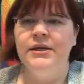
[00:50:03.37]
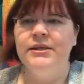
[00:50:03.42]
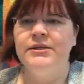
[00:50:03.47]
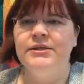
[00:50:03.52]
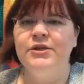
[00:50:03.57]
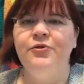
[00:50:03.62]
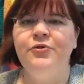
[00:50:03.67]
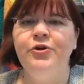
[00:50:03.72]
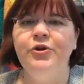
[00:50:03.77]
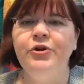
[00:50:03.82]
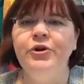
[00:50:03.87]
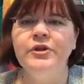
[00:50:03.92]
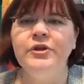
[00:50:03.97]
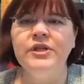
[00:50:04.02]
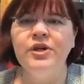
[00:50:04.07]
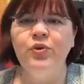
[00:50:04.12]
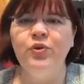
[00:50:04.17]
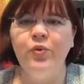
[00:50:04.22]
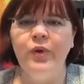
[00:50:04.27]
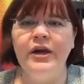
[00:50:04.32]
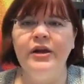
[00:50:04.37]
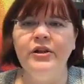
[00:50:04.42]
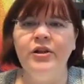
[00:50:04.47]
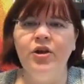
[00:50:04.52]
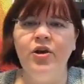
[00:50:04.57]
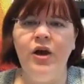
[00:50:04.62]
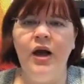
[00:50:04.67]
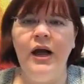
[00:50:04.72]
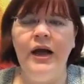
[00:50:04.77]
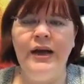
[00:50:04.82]
So if you're using a
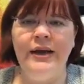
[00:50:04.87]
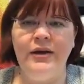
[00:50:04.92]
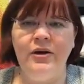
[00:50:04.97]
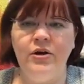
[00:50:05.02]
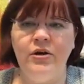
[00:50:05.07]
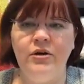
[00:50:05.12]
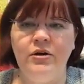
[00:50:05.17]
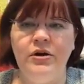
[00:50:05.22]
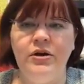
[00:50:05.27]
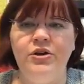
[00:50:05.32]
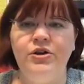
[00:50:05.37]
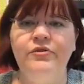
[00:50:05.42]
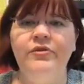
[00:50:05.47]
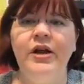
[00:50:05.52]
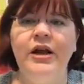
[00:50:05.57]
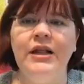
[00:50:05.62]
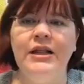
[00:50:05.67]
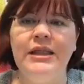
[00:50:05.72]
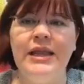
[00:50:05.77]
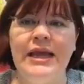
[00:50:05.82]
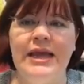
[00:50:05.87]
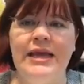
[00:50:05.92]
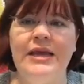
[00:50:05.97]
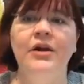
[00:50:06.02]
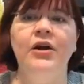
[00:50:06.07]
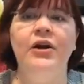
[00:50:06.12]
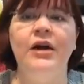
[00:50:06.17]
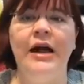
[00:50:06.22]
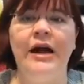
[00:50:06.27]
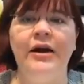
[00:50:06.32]
regular iron and you've got it laying
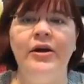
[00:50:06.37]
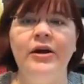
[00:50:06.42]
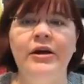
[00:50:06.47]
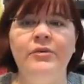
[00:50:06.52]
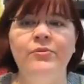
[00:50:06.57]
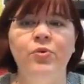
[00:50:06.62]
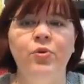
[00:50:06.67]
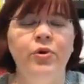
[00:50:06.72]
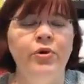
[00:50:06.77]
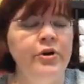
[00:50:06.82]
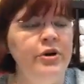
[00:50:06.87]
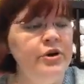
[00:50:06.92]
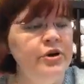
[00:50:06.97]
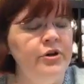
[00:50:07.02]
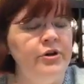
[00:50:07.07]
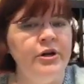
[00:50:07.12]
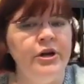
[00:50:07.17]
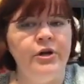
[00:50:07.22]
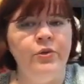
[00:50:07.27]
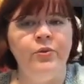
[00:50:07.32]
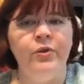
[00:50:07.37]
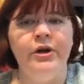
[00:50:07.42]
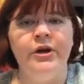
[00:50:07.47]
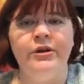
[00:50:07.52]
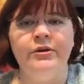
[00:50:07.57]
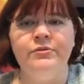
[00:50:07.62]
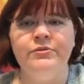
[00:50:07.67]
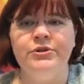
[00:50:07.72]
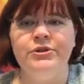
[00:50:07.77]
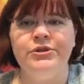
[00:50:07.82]
on an ironing board, you're going to want
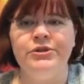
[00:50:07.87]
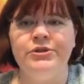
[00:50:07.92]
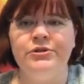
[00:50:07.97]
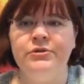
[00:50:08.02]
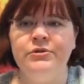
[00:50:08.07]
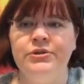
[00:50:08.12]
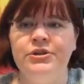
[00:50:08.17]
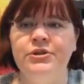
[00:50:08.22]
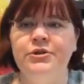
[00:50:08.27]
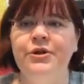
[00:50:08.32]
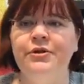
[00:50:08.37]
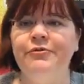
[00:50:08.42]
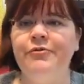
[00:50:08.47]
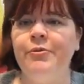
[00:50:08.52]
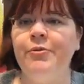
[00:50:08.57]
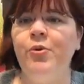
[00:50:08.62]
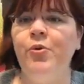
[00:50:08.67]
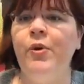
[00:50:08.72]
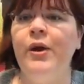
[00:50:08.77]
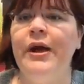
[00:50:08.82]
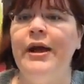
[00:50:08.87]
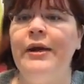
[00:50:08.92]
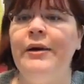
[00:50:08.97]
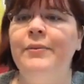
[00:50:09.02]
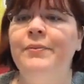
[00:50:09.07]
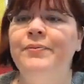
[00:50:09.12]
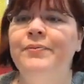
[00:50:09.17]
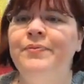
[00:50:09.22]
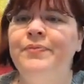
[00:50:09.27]
to sh shoot it from away.